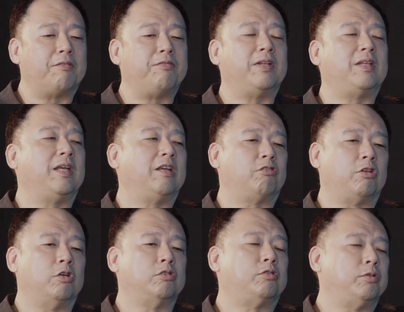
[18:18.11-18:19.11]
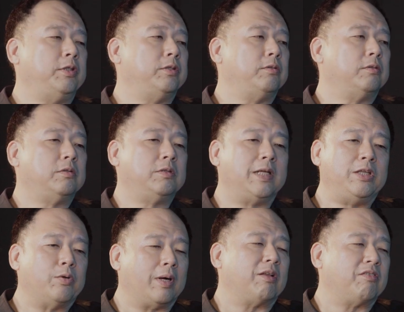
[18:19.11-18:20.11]
Everything has to go through you. Then
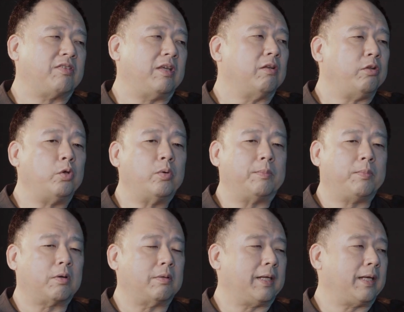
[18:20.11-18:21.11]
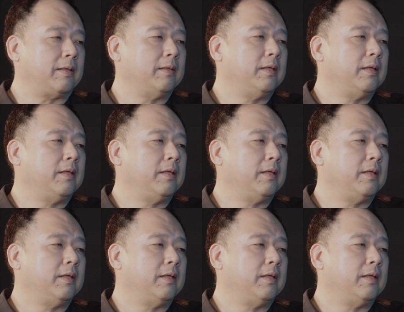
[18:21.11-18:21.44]
you can't scale. You are the bottleneck.